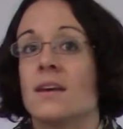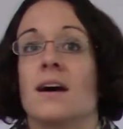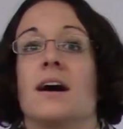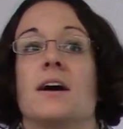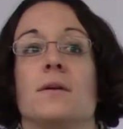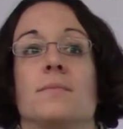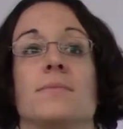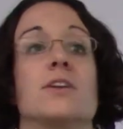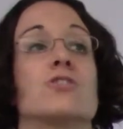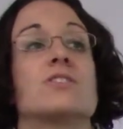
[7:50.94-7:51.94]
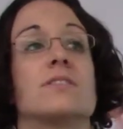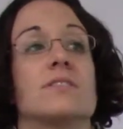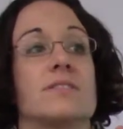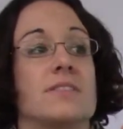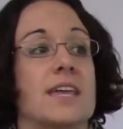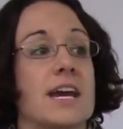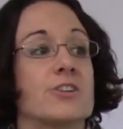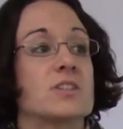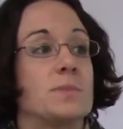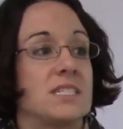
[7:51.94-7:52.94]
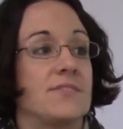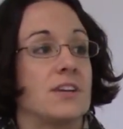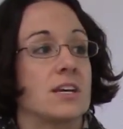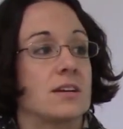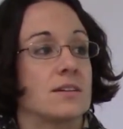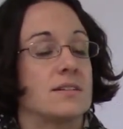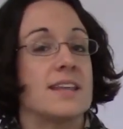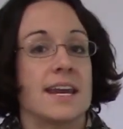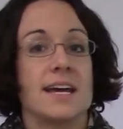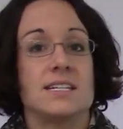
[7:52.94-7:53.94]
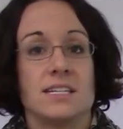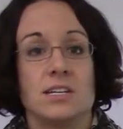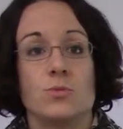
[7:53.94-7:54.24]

Um, their, their specific net ID,